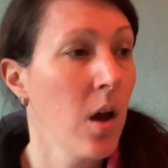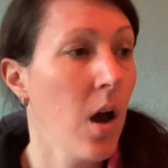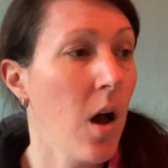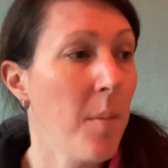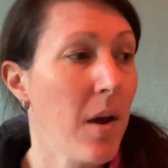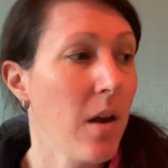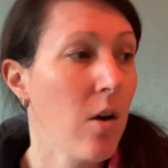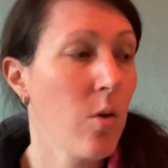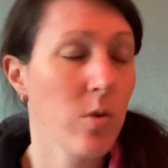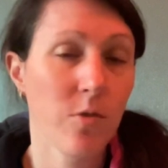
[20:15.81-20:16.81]
And
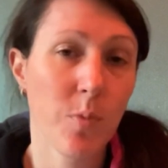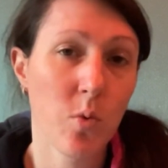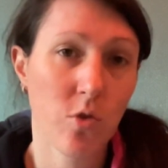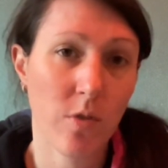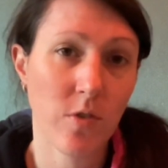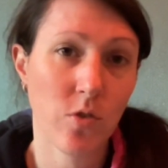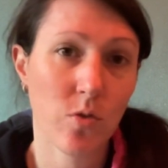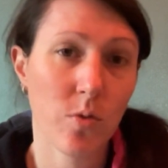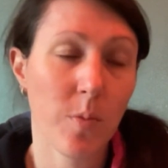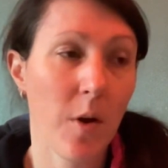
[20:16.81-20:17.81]
I would have bought
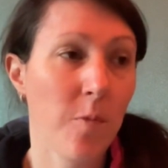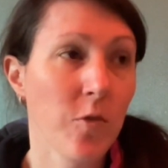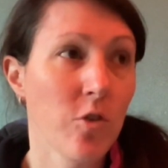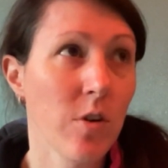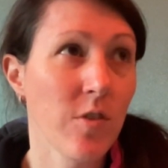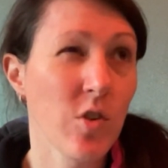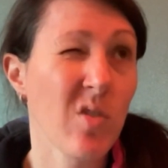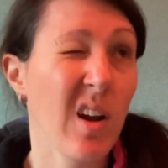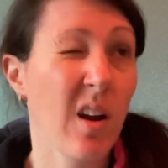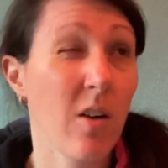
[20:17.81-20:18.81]
Gryffindor, but
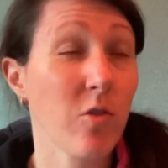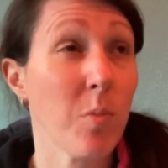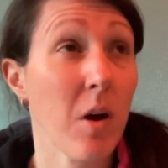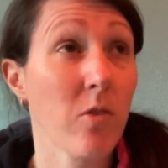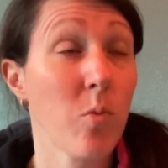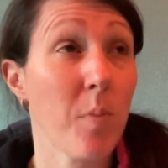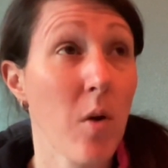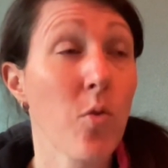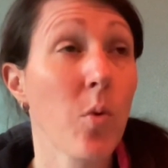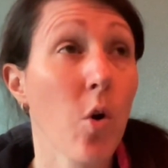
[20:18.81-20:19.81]
Gryffindor and Hufflepuff
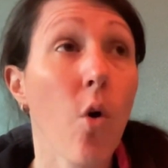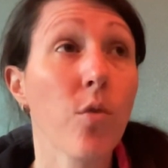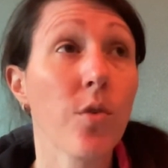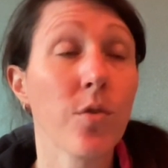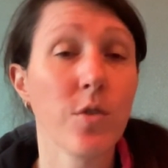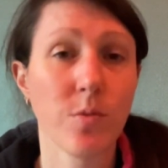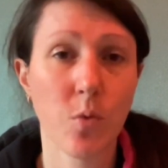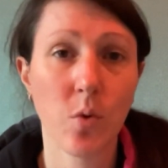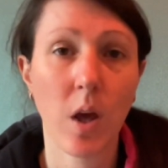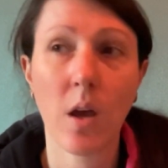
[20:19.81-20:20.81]
both were gone this
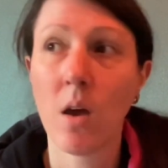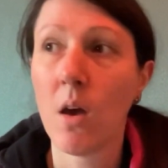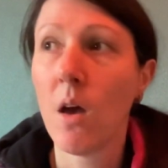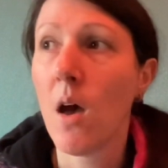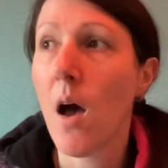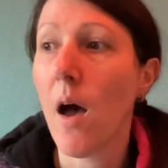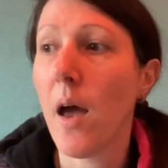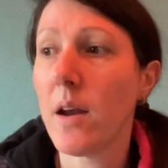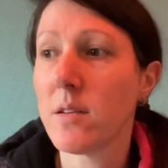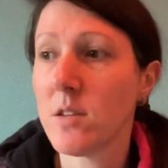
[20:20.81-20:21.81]
morning.
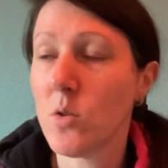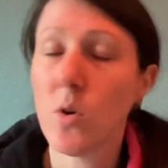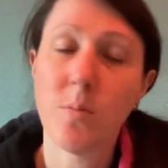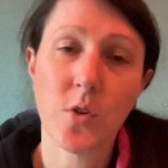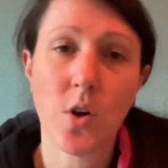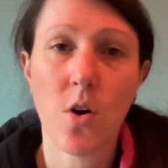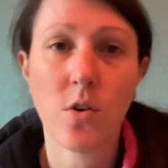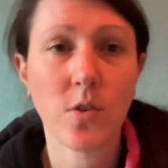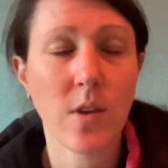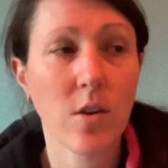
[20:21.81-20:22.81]
And I still ummed and
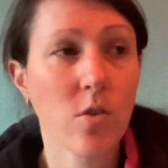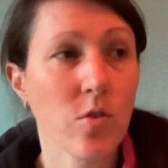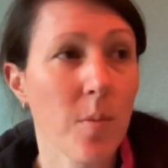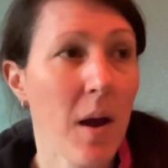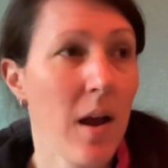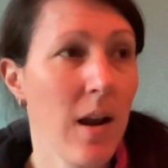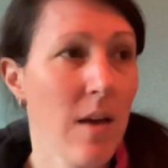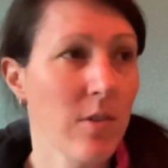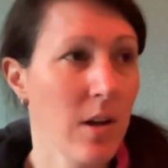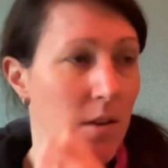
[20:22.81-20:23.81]
ahed, and then it got to about
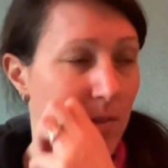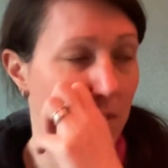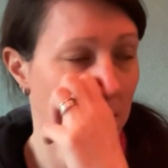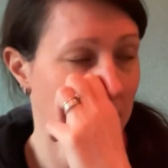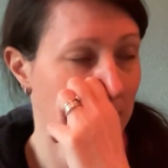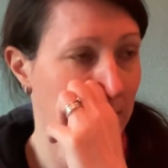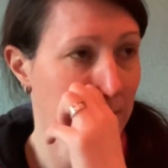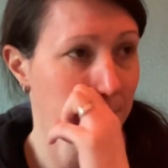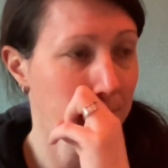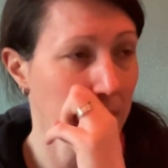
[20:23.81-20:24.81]
11:30,
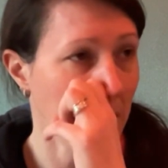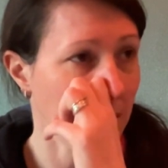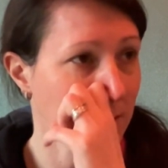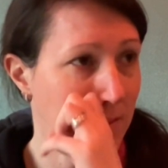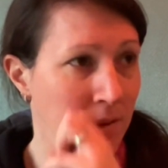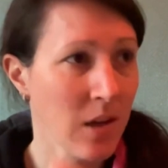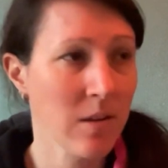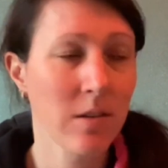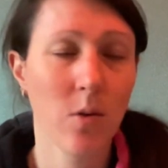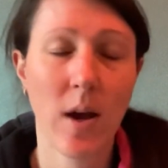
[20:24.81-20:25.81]
and they
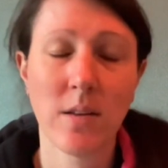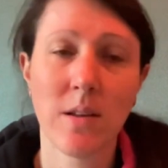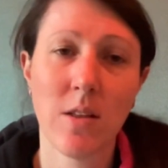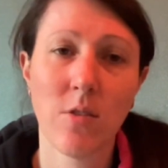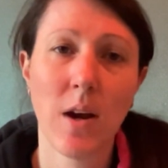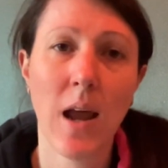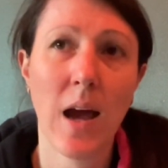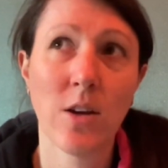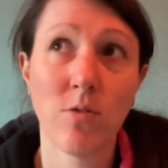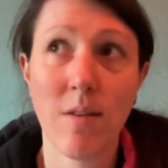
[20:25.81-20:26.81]
still had Slytherin
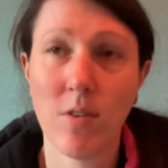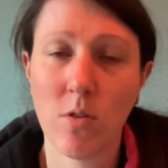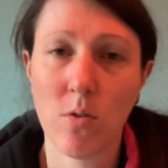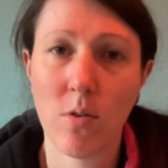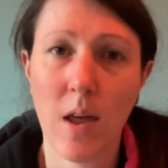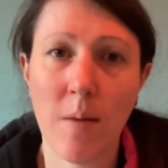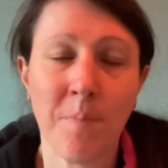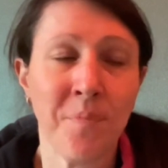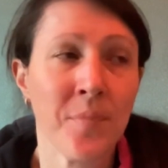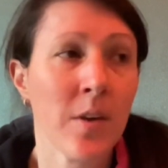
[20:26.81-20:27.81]
and Ravenclaw on there.
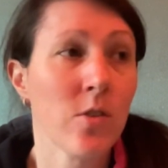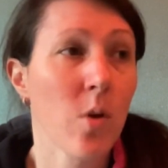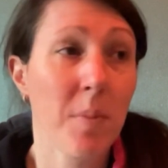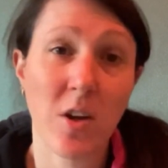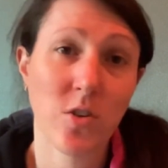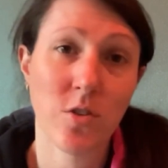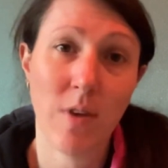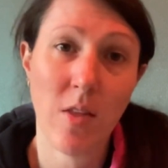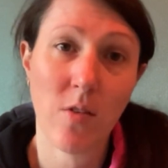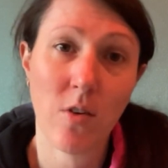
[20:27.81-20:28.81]
So I purchased the
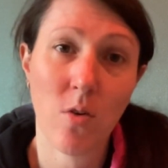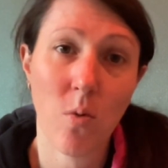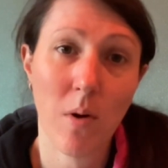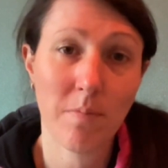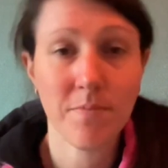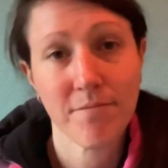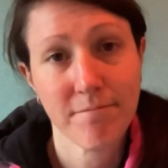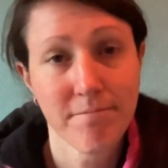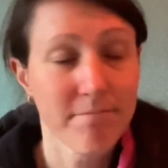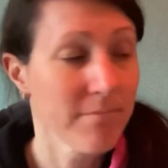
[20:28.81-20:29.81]
Ravenclaw
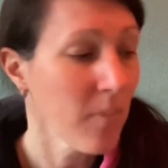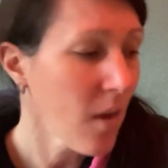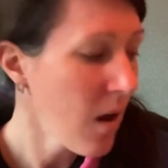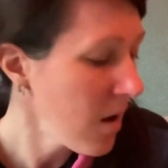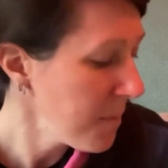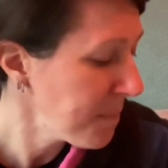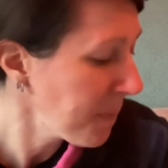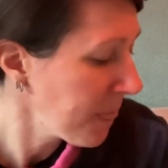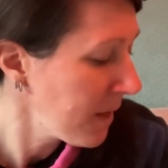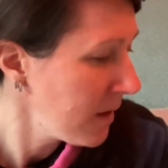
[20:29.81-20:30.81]
one.
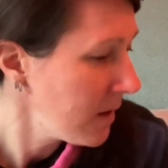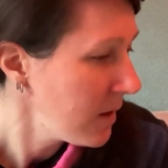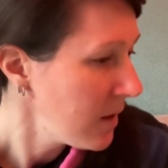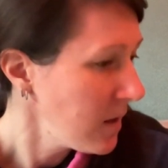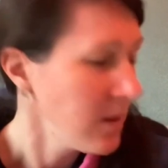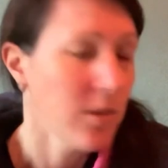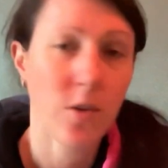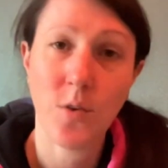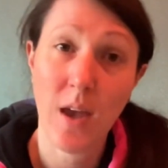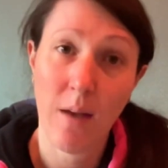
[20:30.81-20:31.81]
So
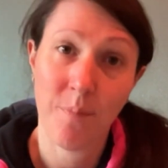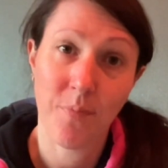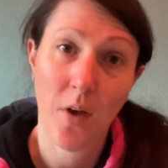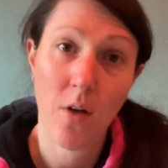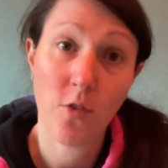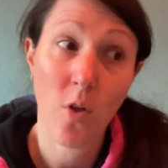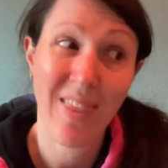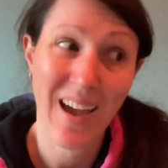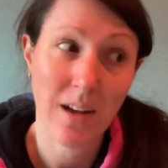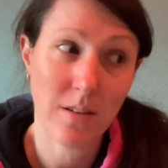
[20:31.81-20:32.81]
yeah, I've got
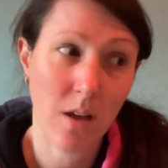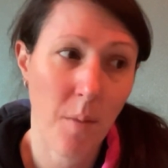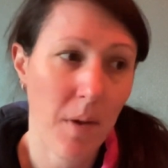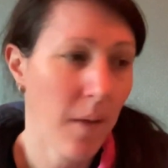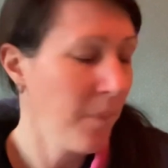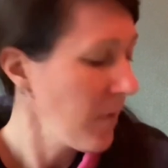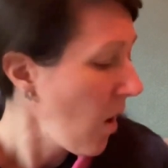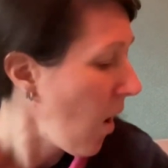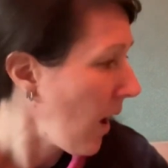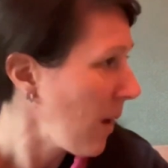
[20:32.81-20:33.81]
that coming.
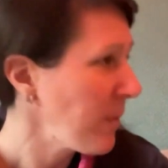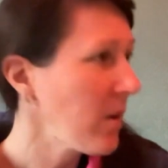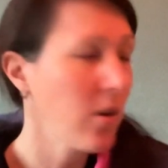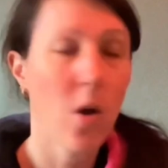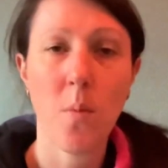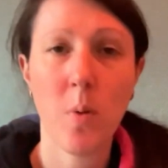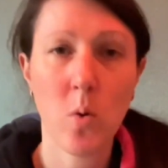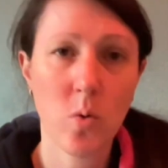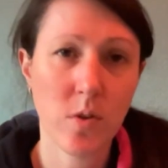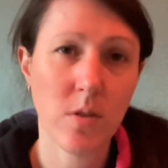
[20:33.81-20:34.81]
I am going to go and
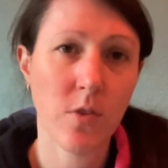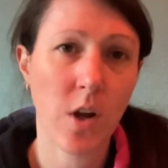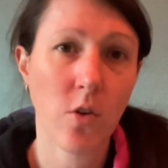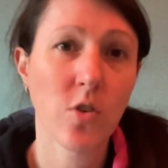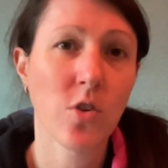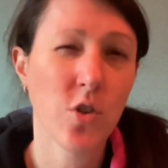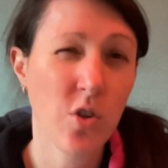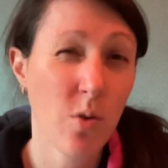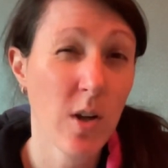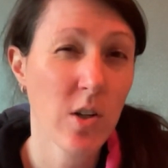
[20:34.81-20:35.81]
pause this video because I
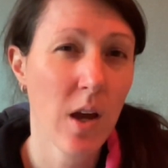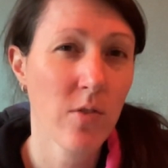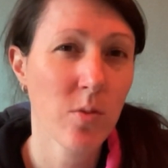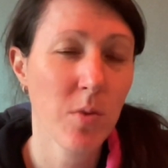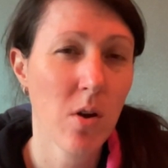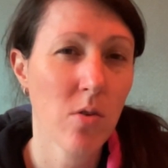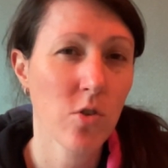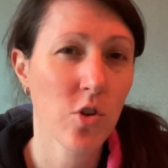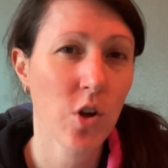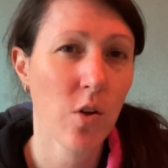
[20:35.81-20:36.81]
do actually have some yarn
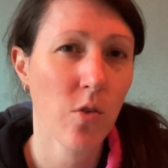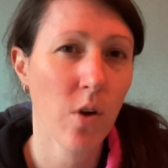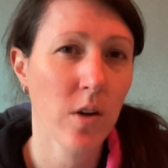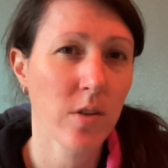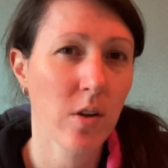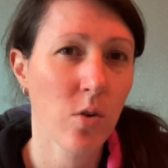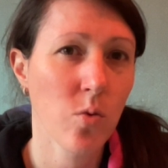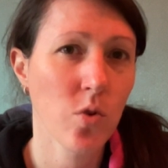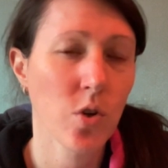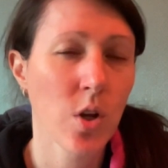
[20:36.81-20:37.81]
to show you that I said I
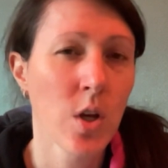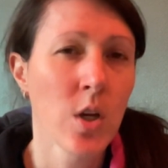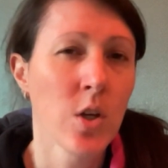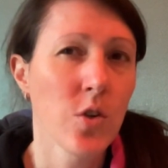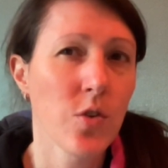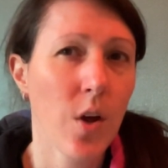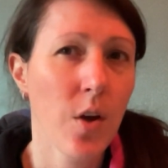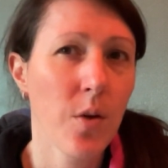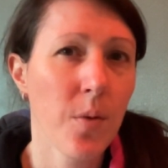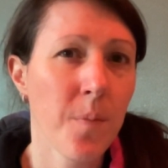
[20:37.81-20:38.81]
ordered.
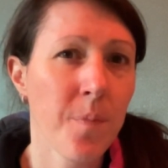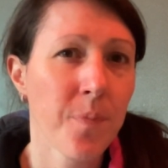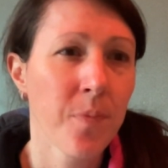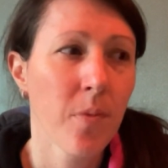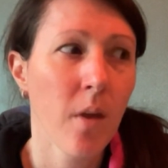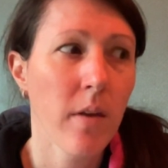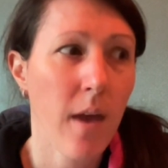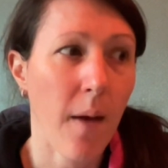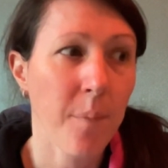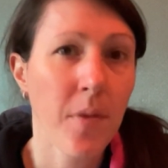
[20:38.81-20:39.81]
So
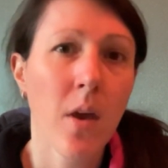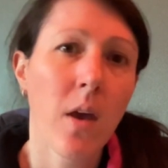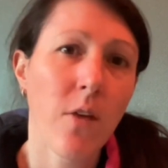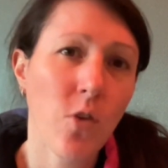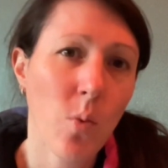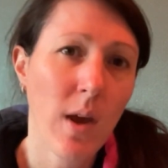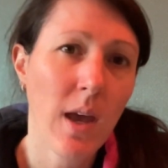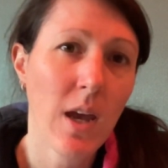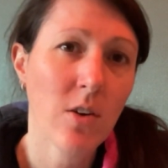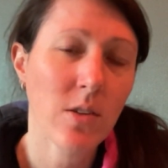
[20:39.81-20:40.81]
yeah, if you wait
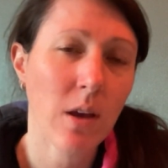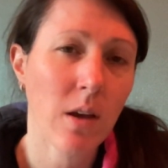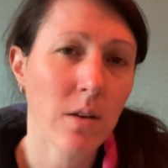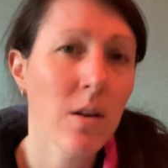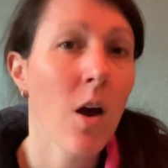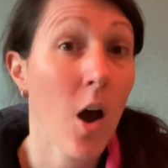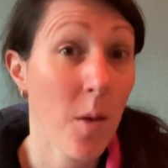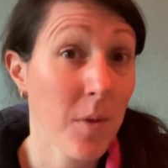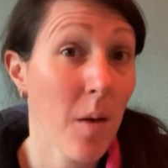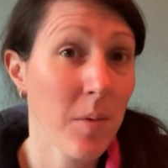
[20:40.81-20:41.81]
here a second,
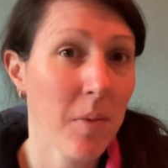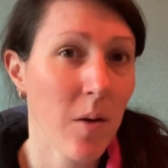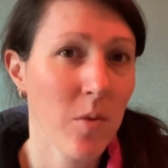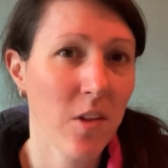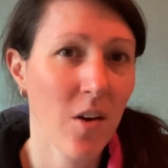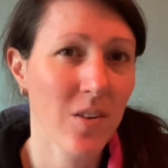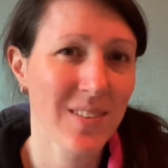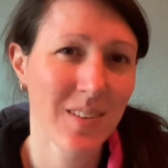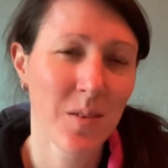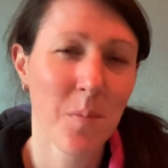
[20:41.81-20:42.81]
I'm coming back with yarn.
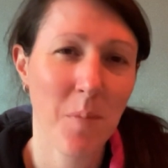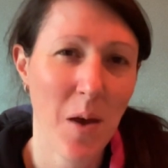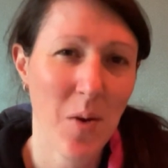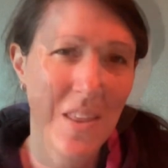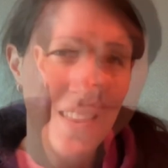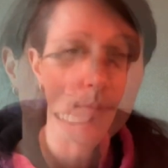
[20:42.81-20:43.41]
Bear with.